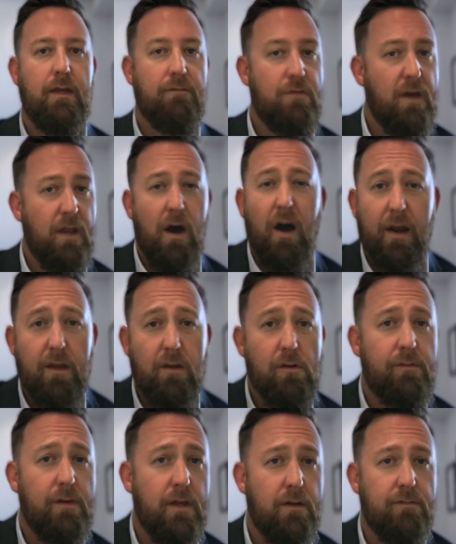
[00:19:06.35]
If you had an audio
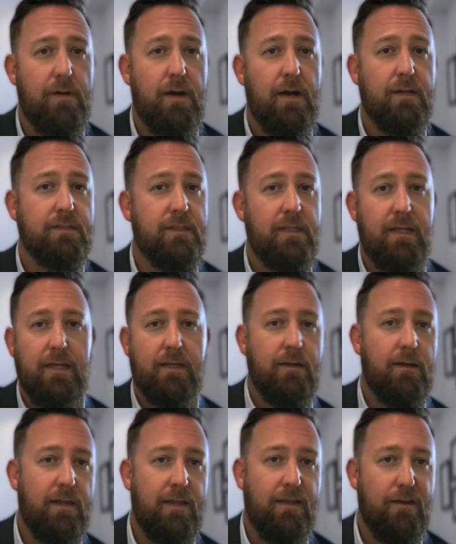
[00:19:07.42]
or video file sitting
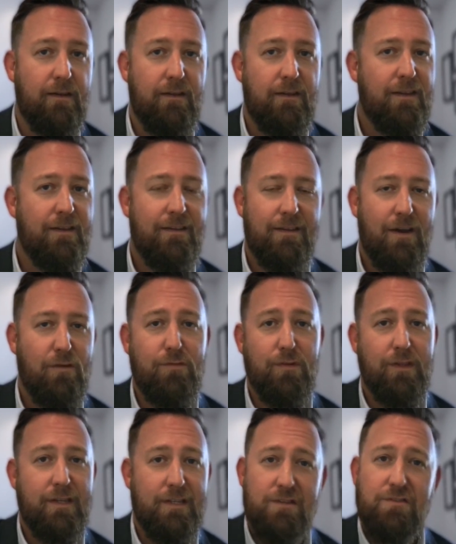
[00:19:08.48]
in a
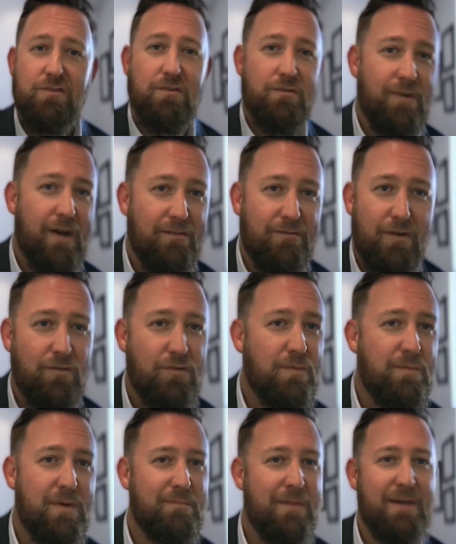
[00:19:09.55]
hopefully digital file
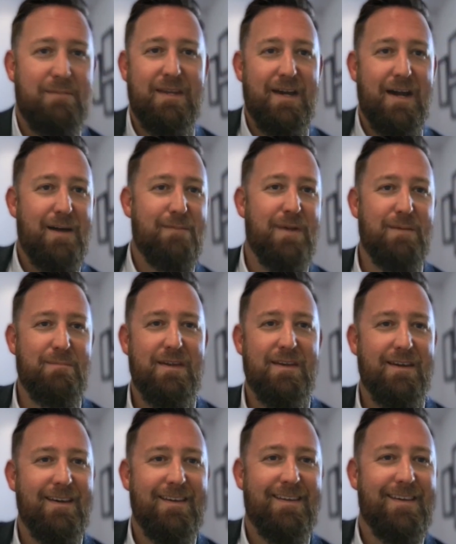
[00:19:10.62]
folder, but maybe not, maybe
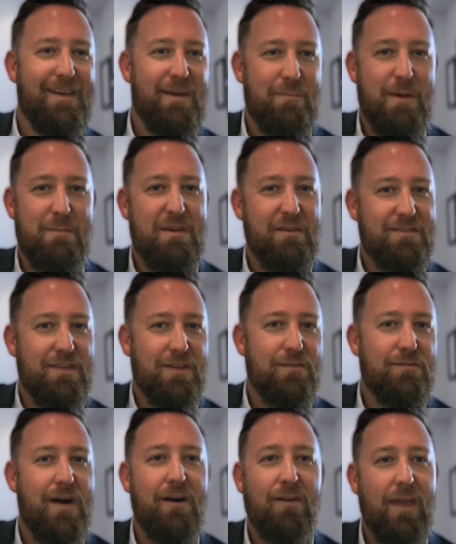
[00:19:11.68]
a still
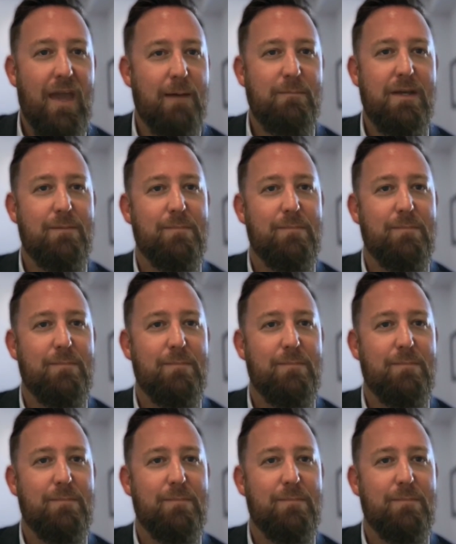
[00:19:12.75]
file cabinet.